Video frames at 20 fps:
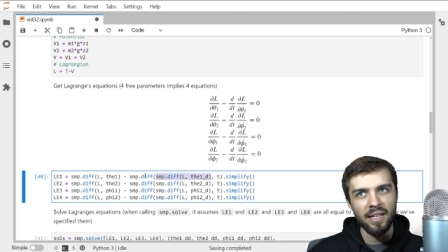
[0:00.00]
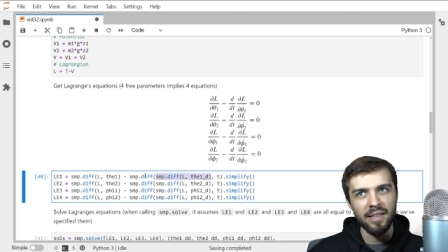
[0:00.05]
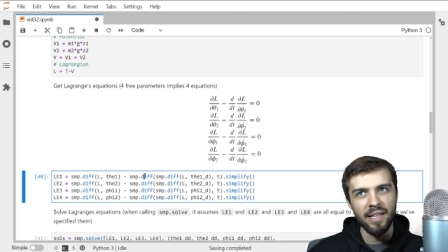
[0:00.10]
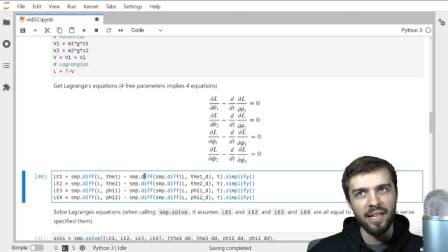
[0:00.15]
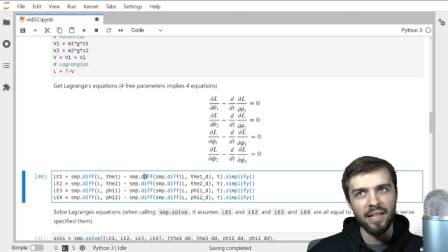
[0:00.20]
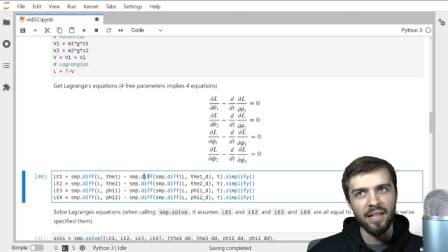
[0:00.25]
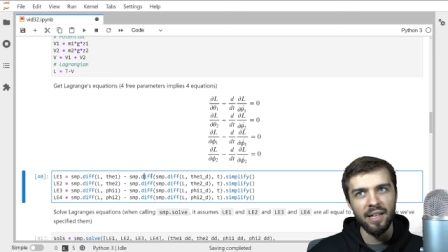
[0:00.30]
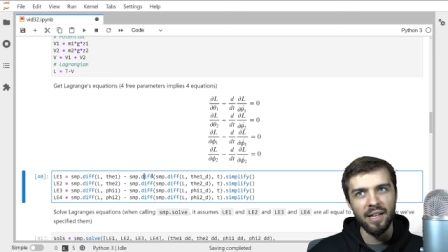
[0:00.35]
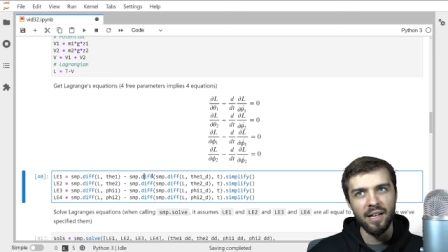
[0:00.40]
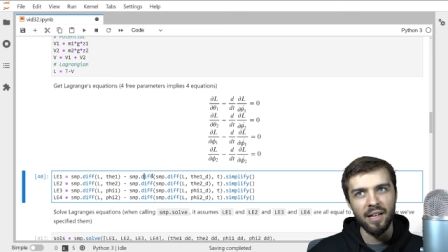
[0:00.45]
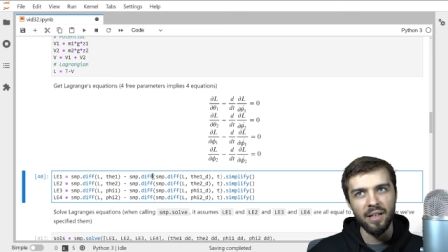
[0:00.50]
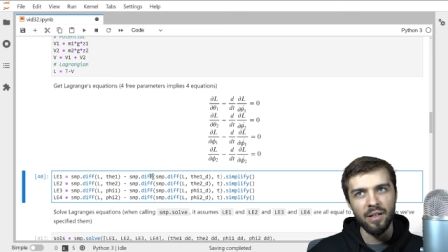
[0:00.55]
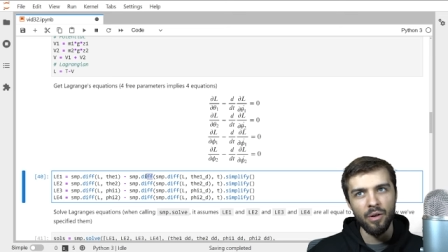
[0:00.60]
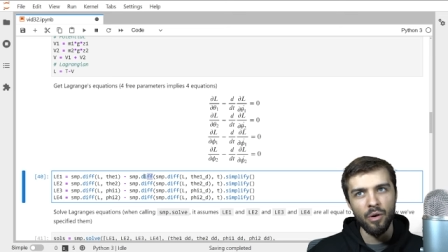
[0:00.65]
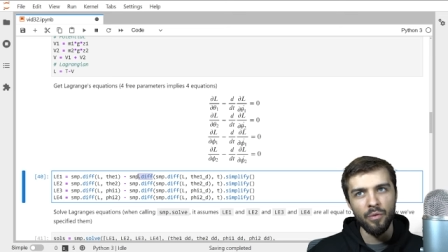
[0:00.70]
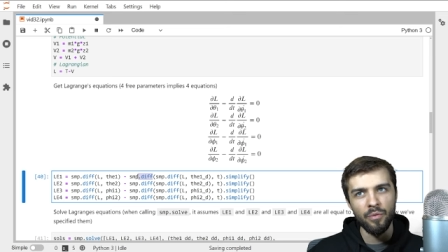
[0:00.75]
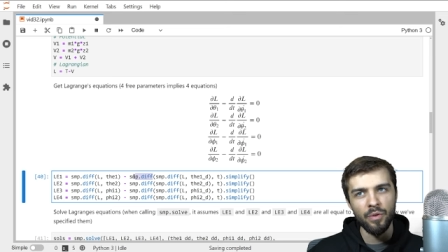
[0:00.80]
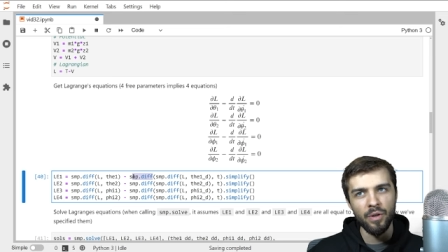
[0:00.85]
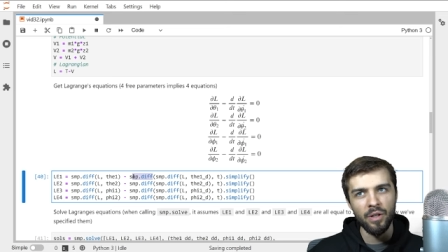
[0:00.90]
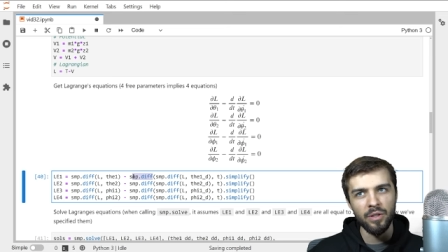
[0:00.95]
and then uh,
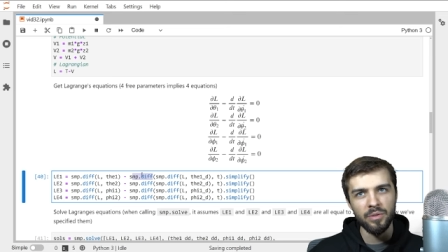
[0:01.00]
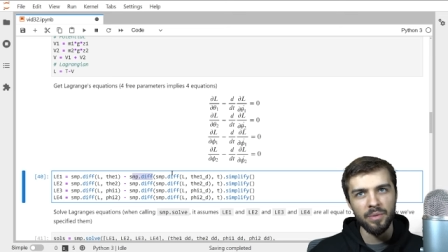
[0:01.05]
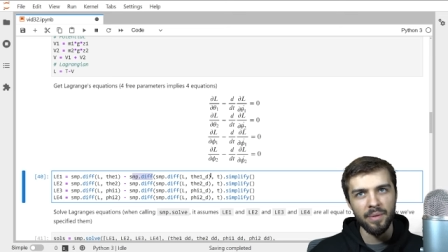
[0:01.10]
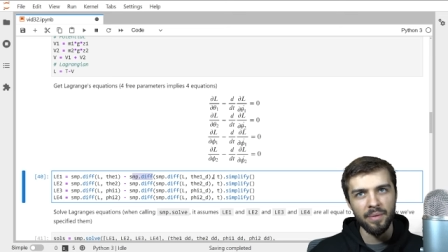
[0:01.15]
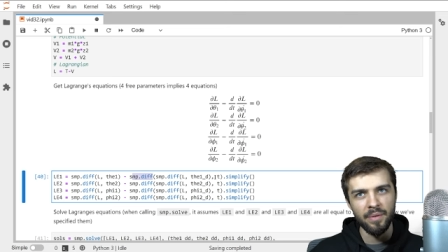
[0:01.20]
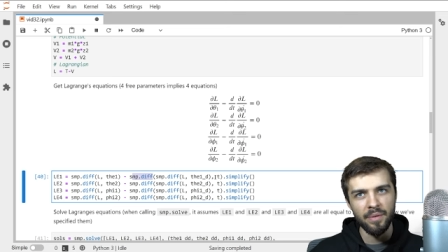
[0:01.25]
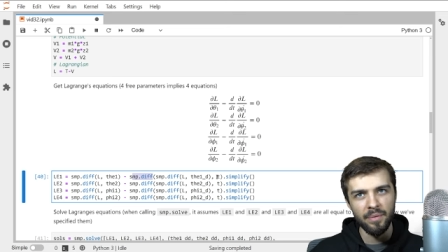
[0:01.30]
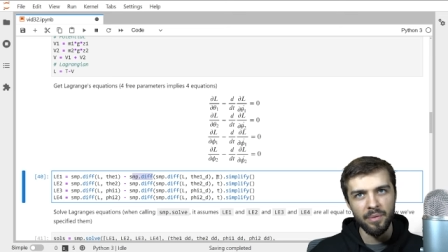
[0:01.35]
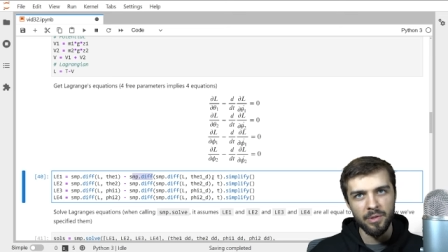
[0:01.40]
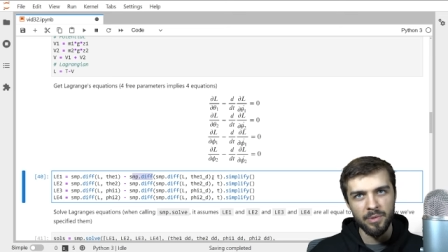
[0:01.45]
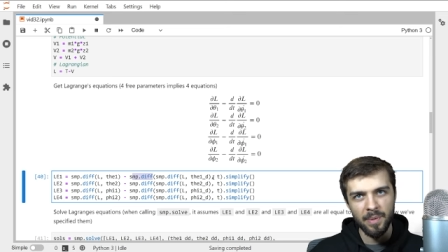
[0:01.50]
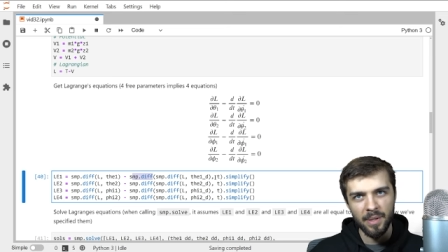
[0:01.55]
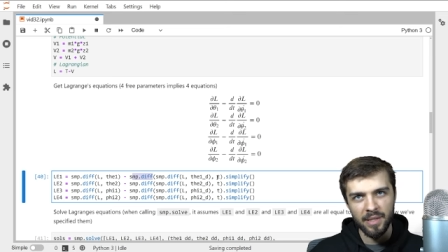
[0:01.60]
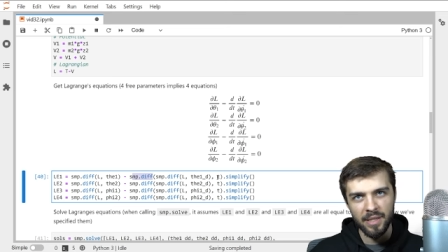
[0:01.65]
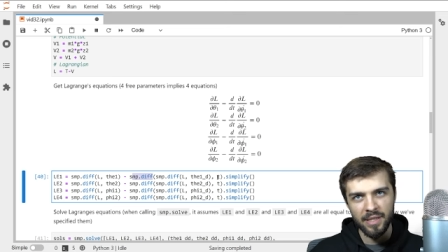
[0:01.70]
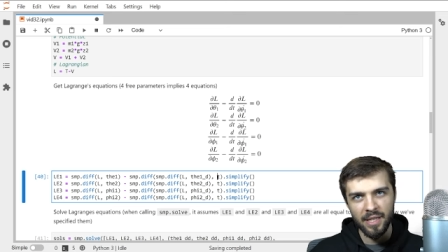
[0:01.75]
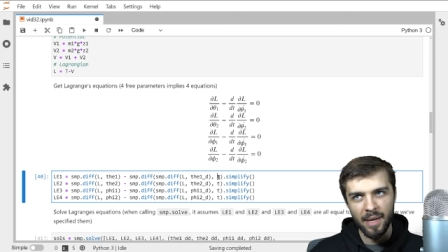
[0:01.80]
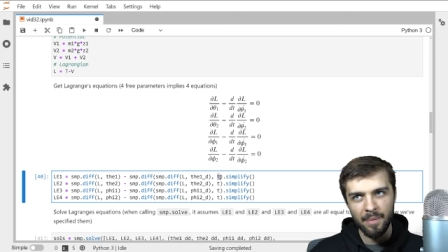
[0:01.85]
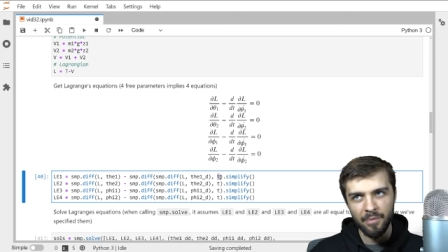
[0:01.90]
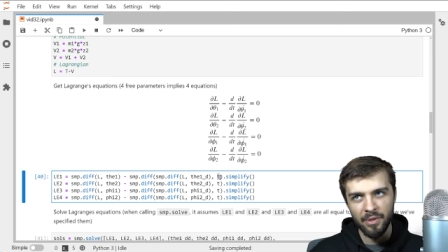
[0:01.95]
overall derivative with respect
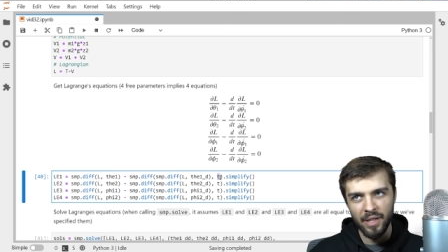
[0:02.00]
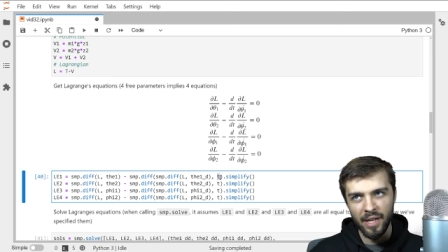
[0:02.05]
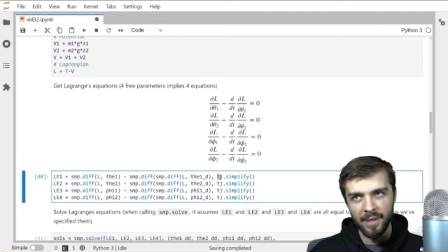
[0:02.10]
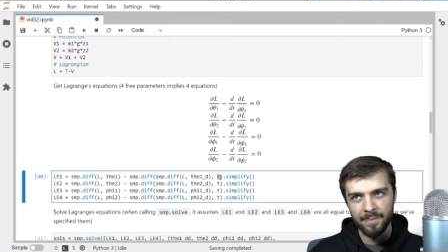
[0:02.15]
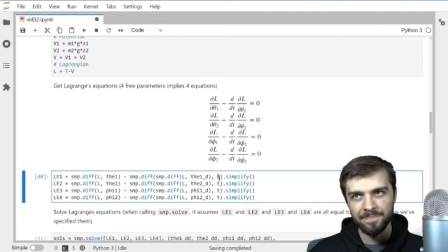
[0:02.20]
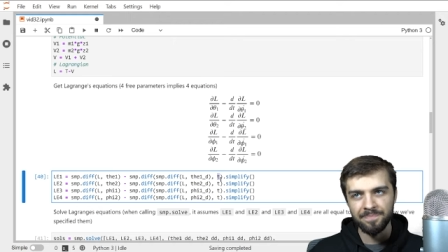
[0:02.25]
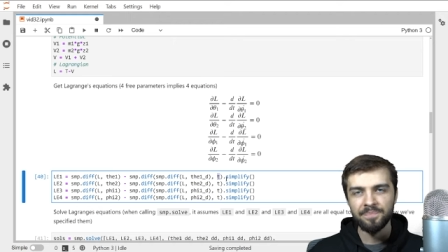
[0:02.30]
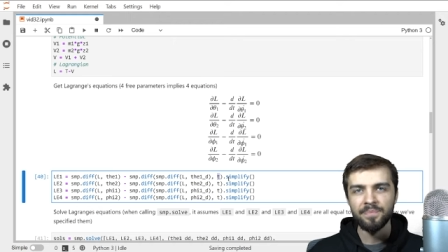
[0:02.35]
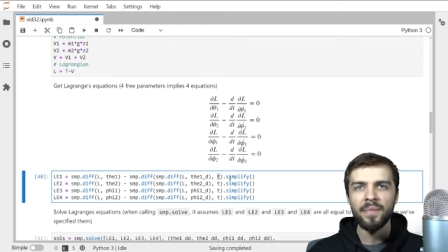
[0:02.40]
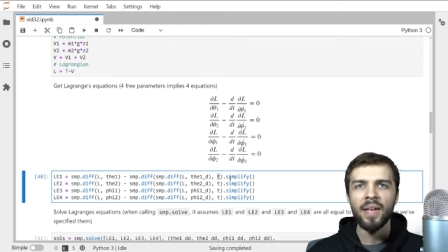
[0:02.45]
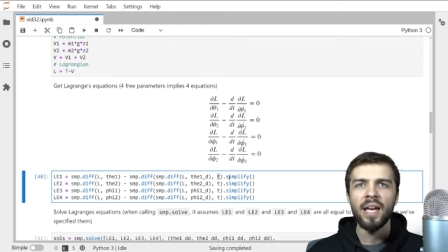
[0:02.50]
to time for that.